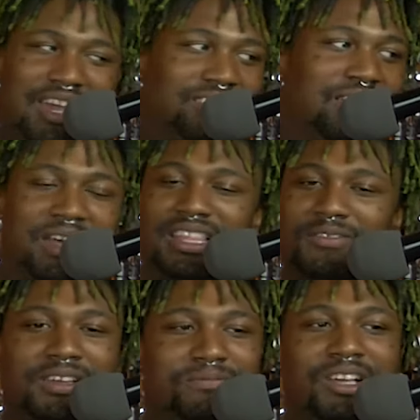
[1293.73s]
love
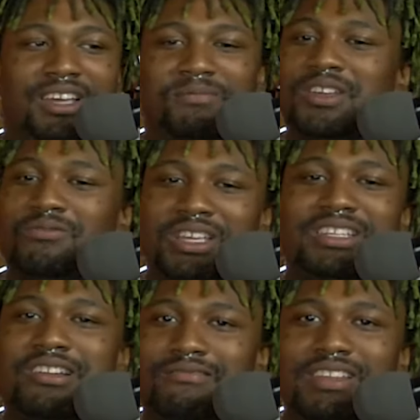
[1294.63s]
a good plugin, but you really
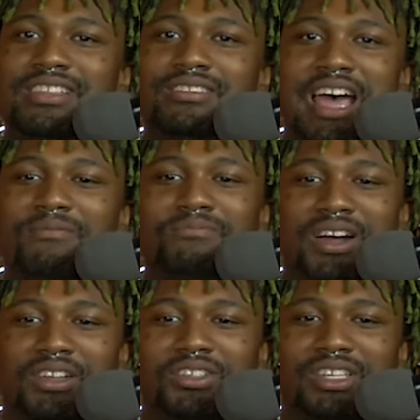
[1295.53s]
don't need that
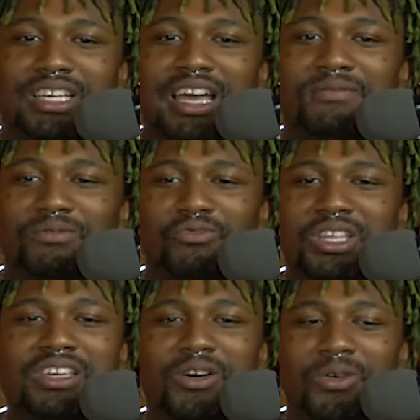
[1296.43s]
much. Like I've
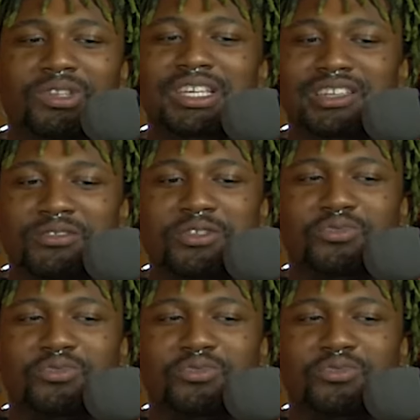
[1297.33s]
really only used